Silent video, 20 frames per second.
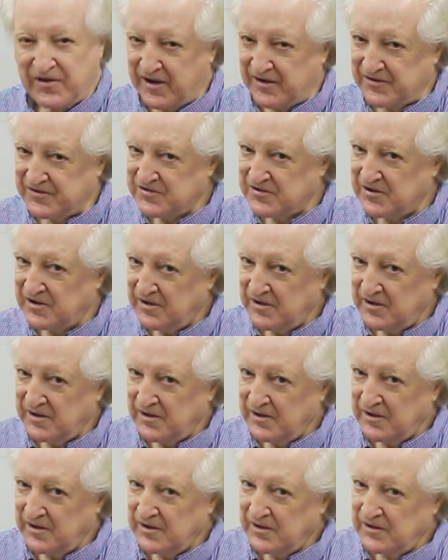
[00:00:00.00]
That's
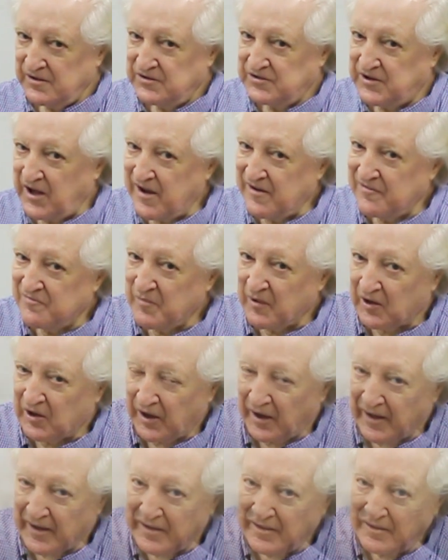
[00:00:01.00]
Dave
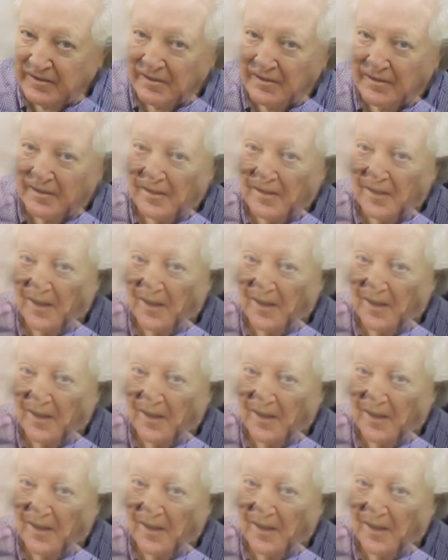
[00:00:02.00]
McLean